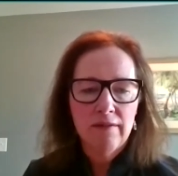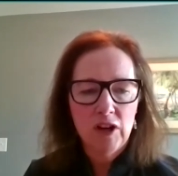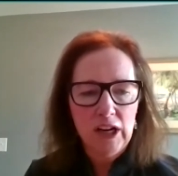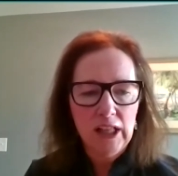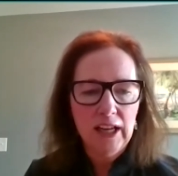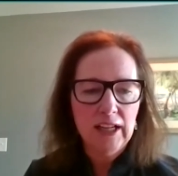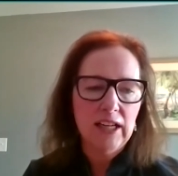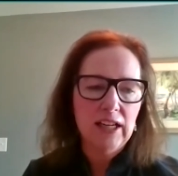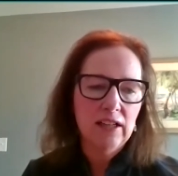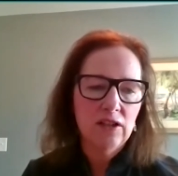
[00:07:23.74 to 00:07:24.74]
Very
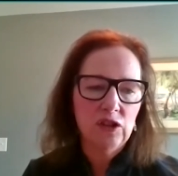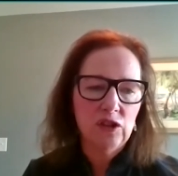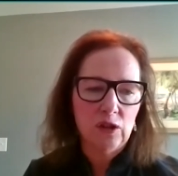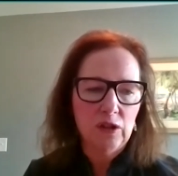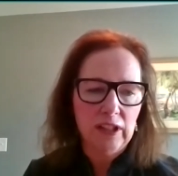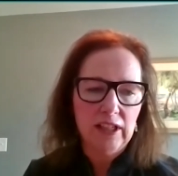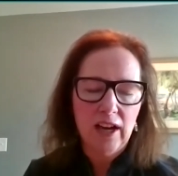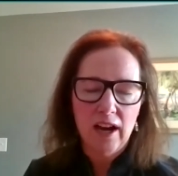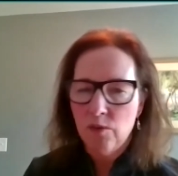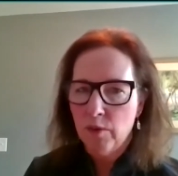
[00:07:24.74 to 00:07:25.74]
clunky, certainly
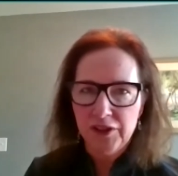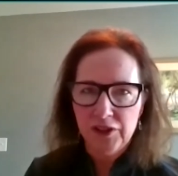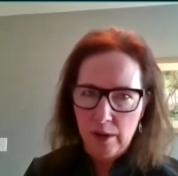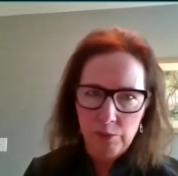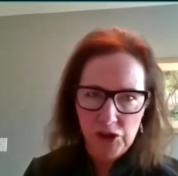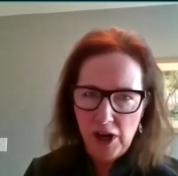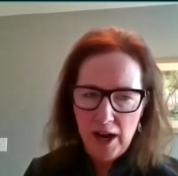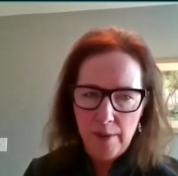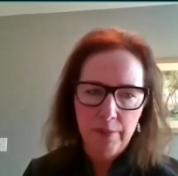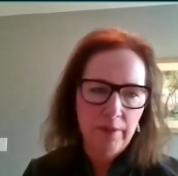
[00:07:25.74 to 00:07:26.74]
not one stop
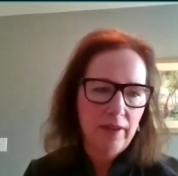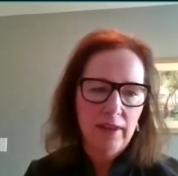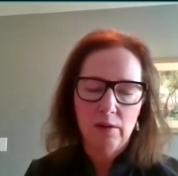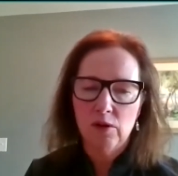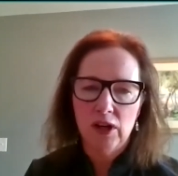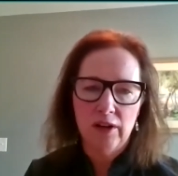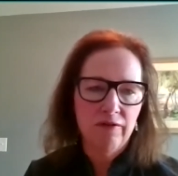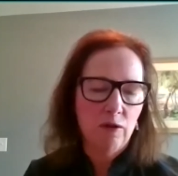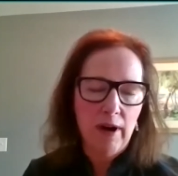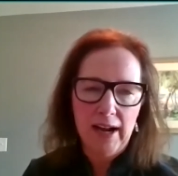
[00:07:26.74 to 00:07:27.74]
shop. They were in a
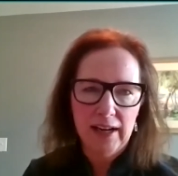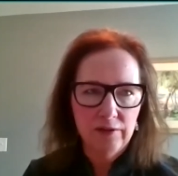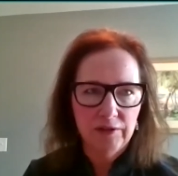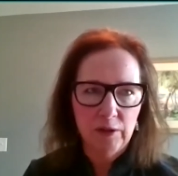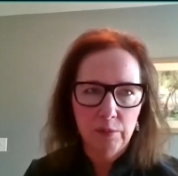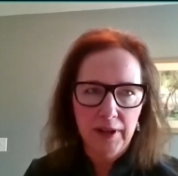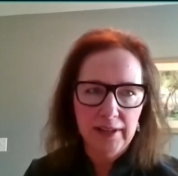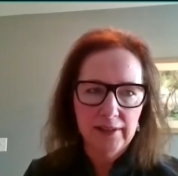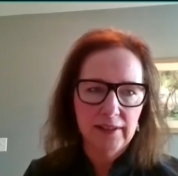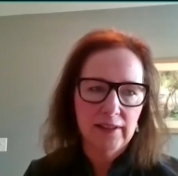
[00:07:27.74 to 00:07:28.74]
variety of different
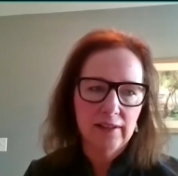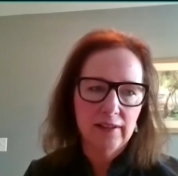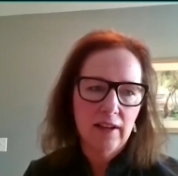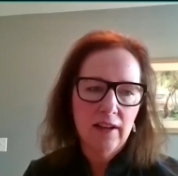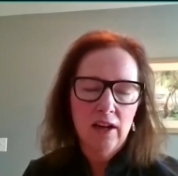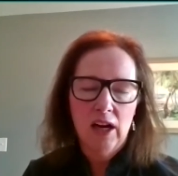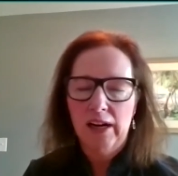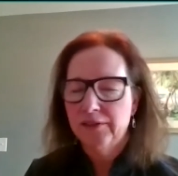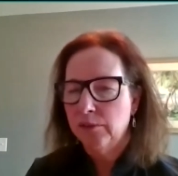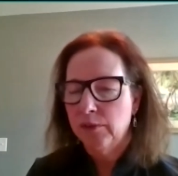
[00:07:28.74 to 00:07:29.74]
places
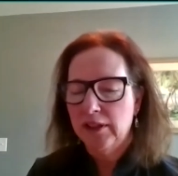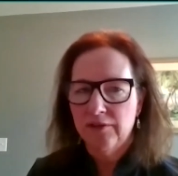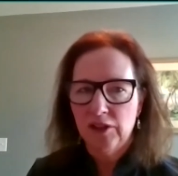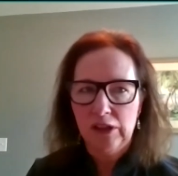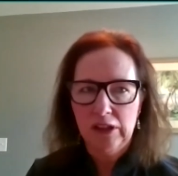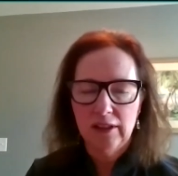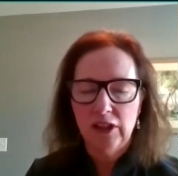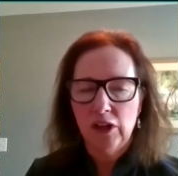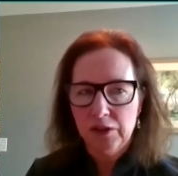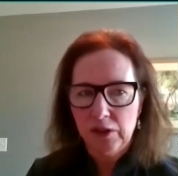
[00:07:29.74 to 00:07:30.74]
often with different,
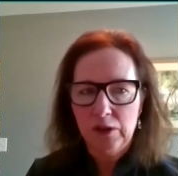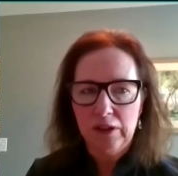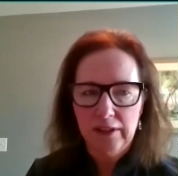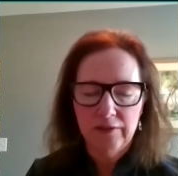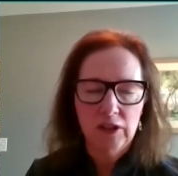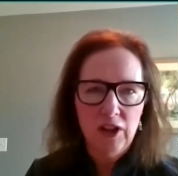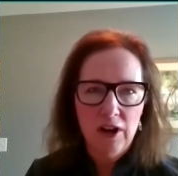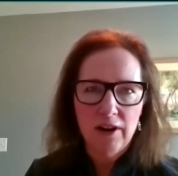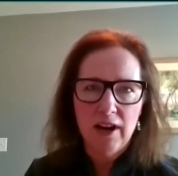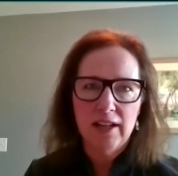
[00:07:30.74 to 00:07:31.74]
you know, certainly different
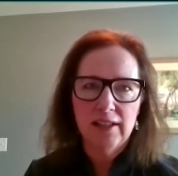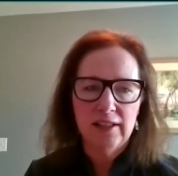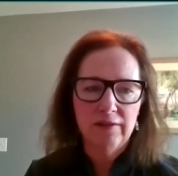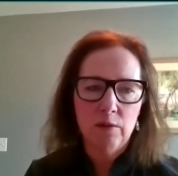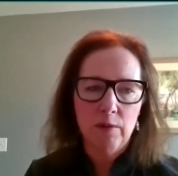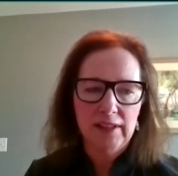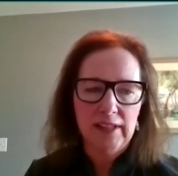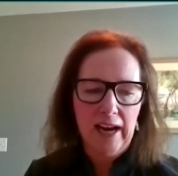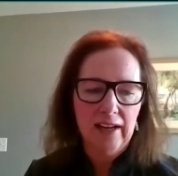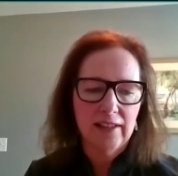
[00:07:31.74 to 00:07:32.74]
logons, different ways
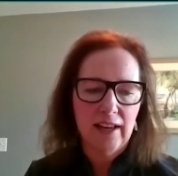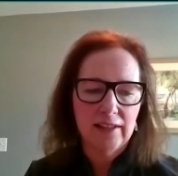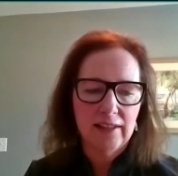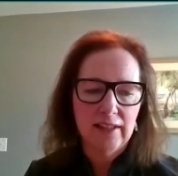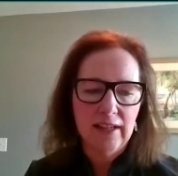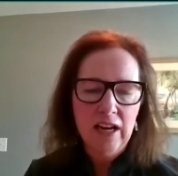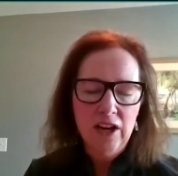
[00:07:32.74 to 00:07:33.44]
to access, and